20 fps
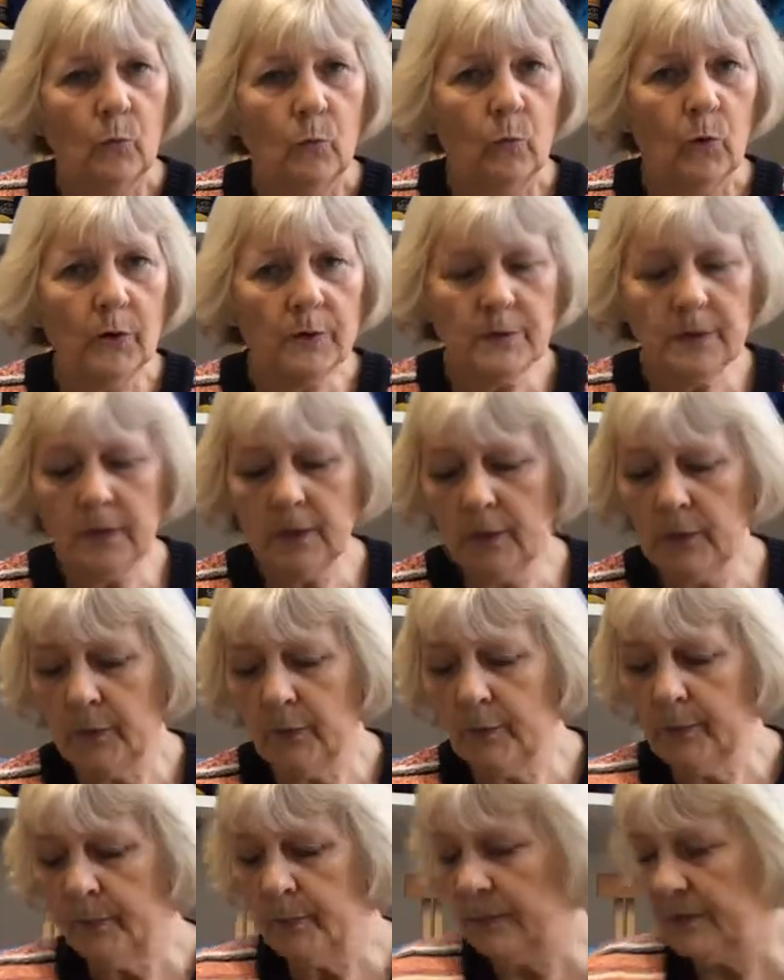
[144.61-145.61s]
One
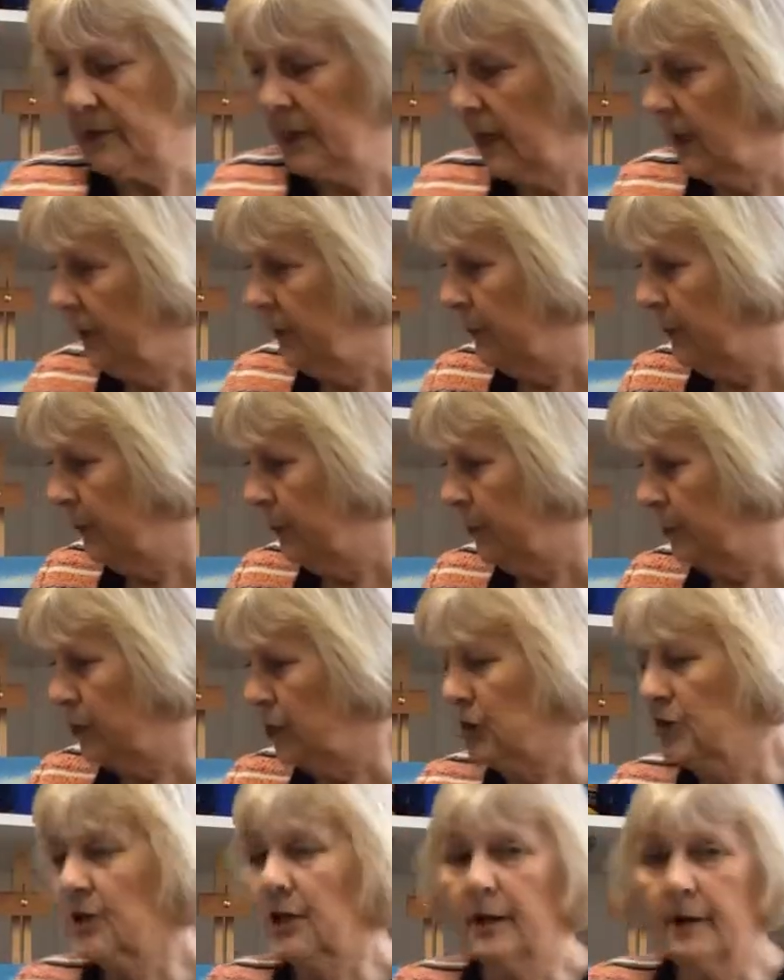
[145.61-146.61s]
type of
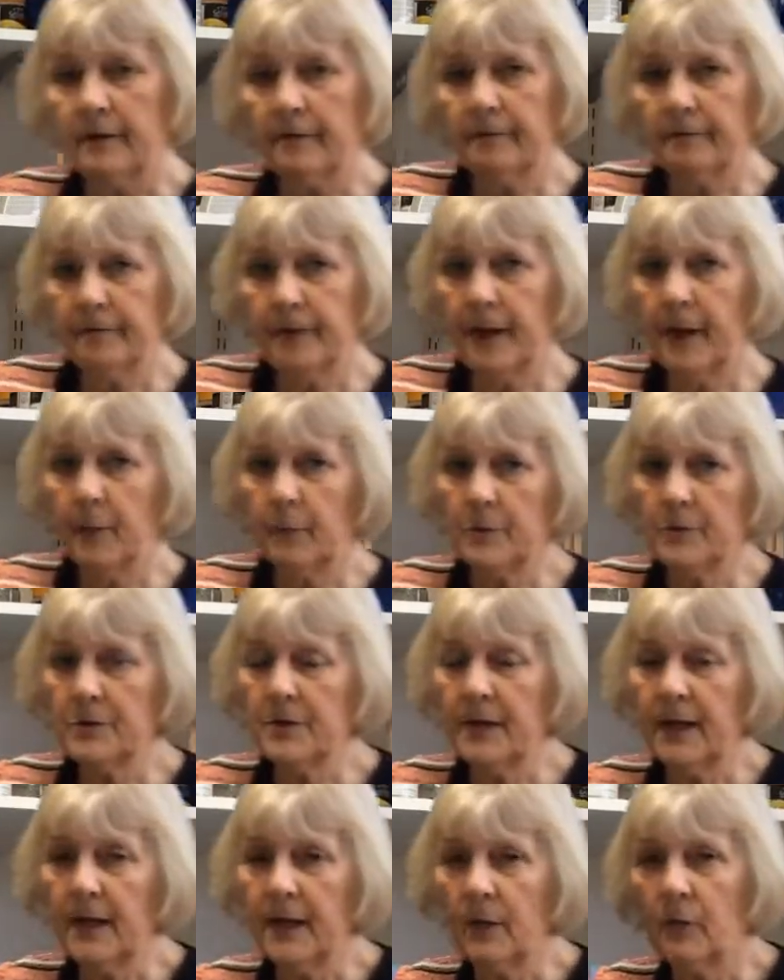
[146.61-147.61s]
brush that I found
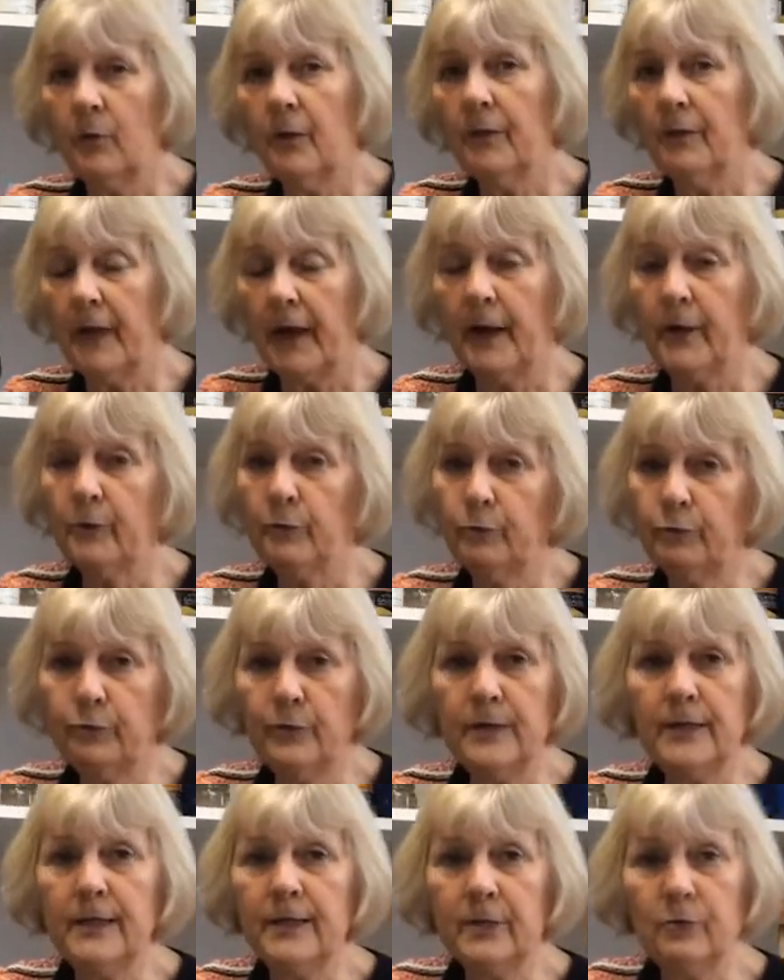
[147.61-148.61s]
now I
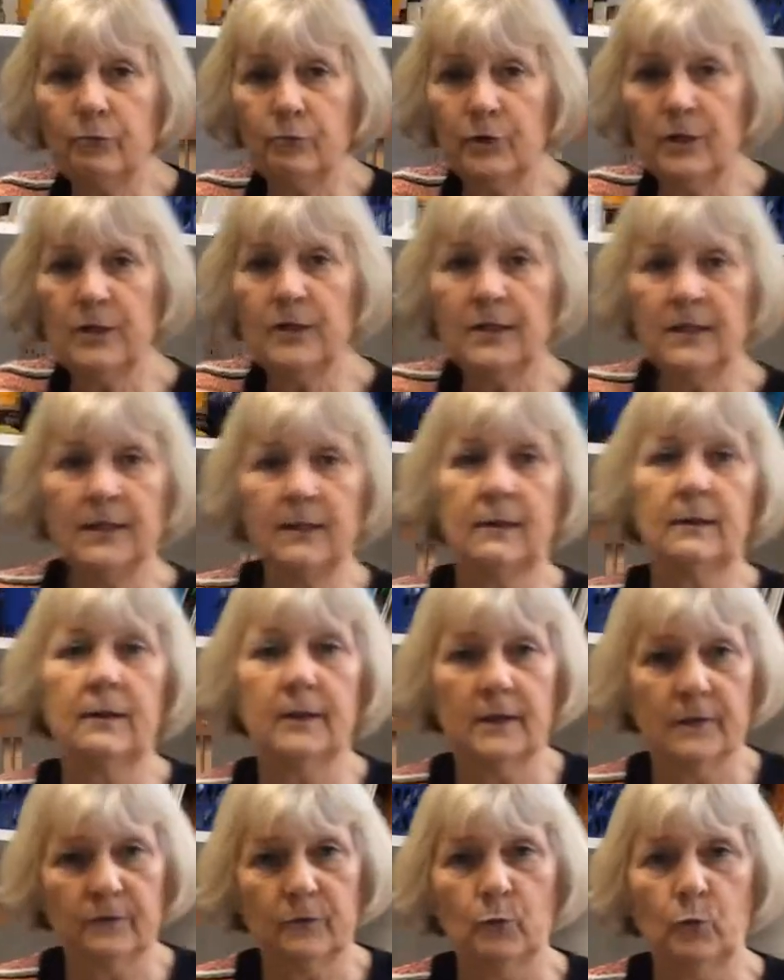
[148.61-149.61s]
really really
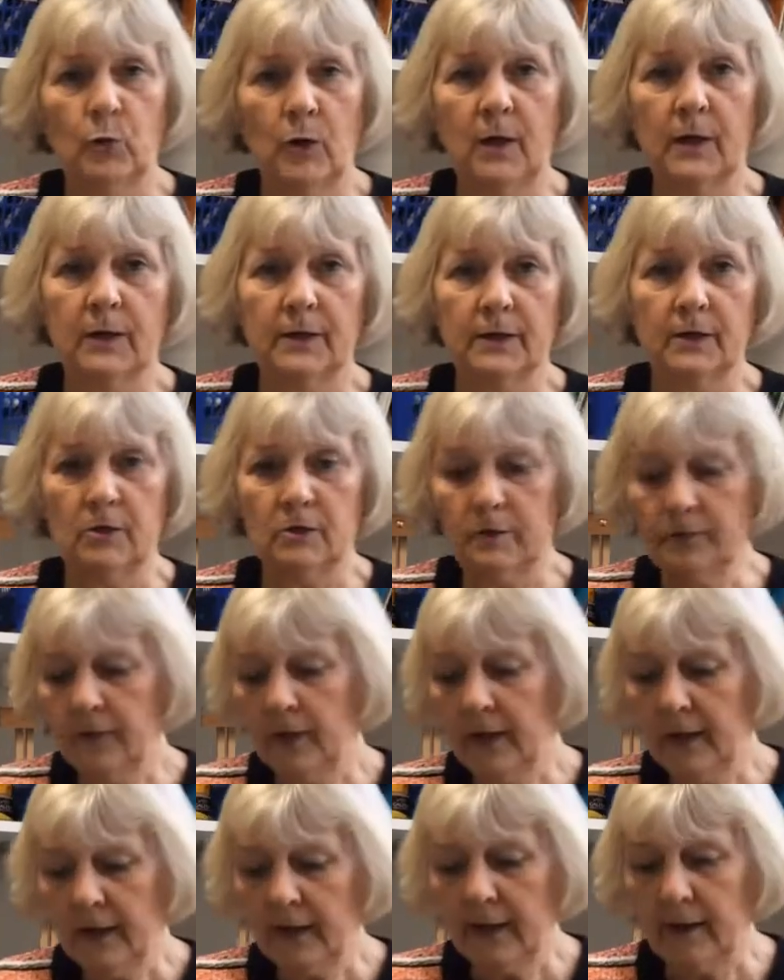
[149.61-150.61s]
like for wildlife
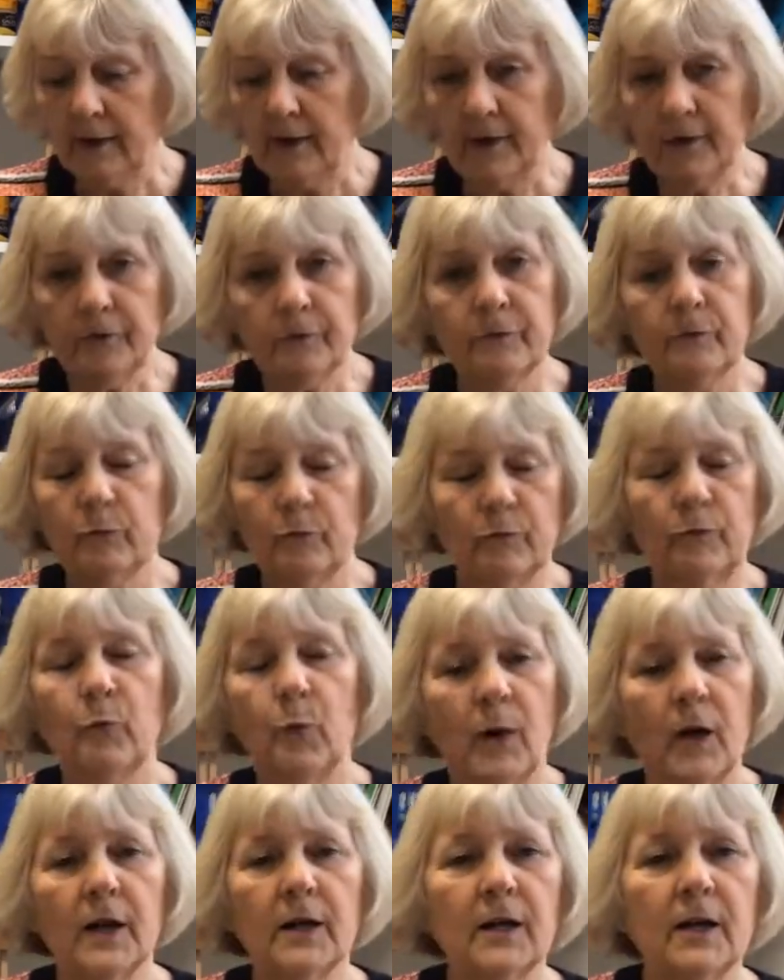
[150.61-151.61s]
life for
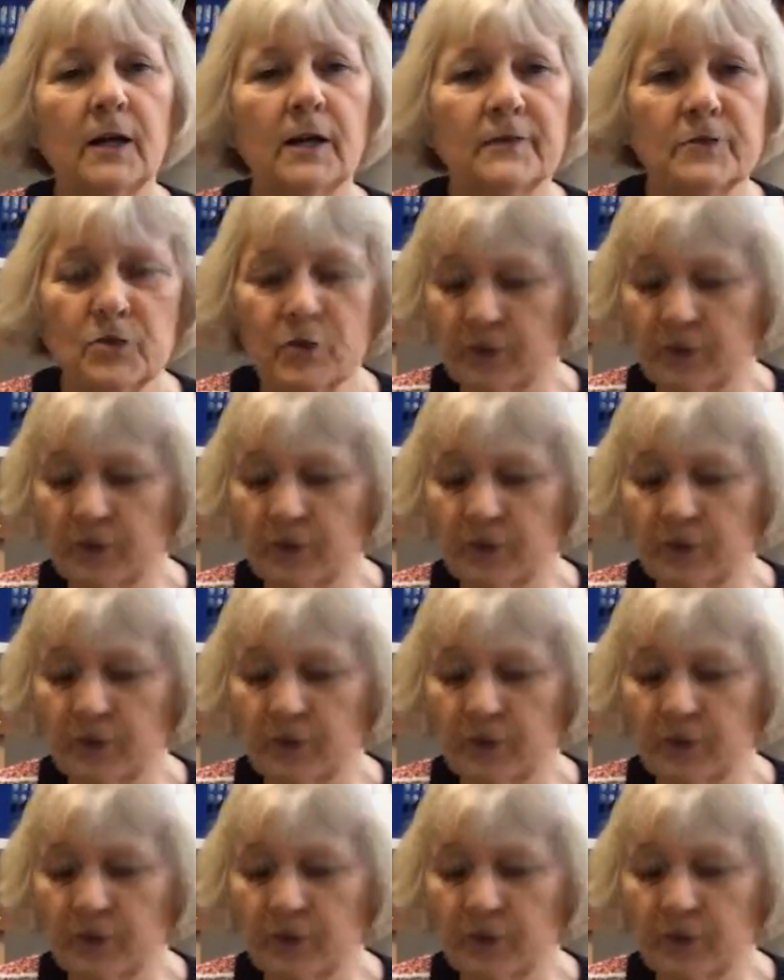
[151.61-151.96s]
wildlife